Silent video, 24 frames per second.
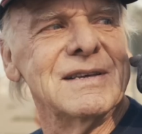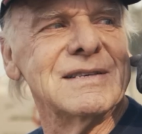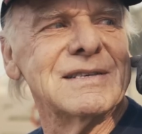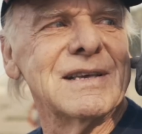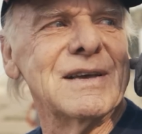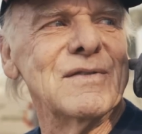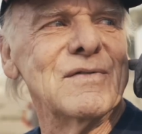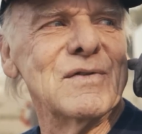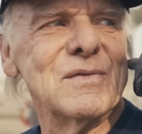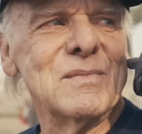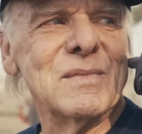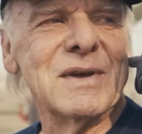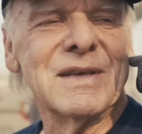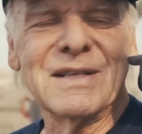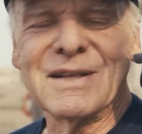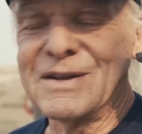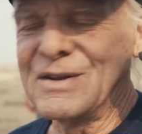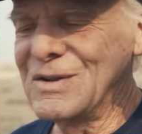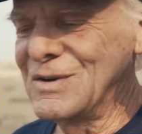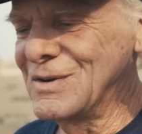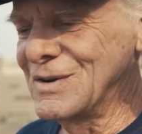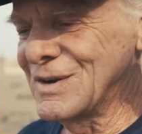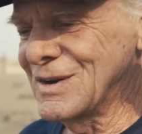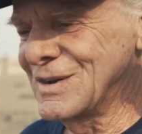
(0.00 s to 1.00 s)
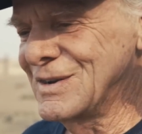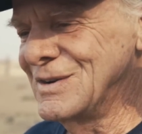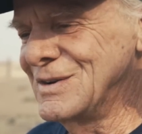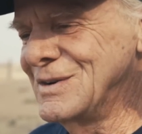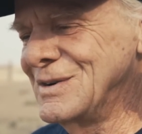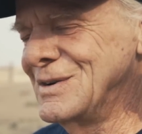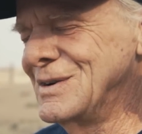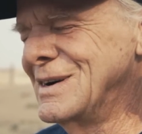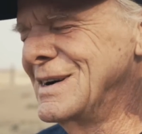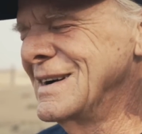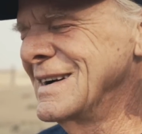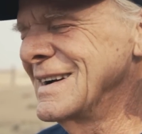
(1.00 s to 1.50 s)
that's really what I care
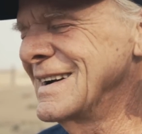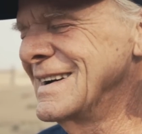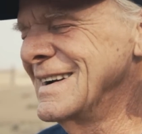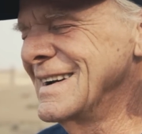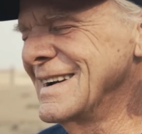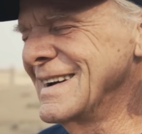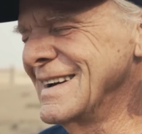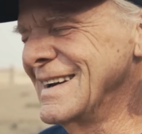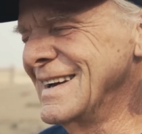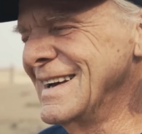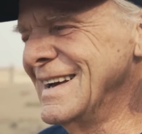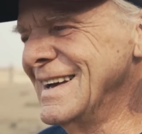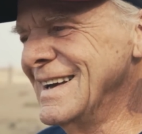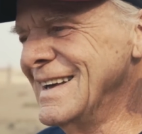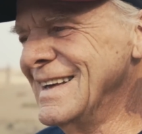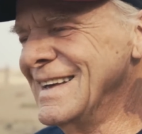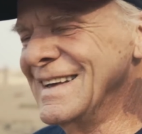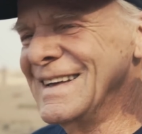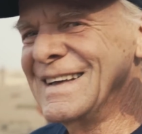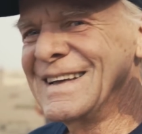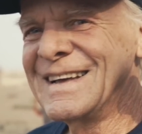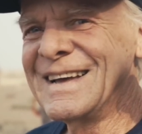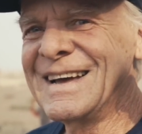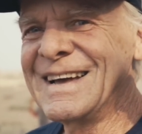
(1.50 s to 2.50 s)
about. In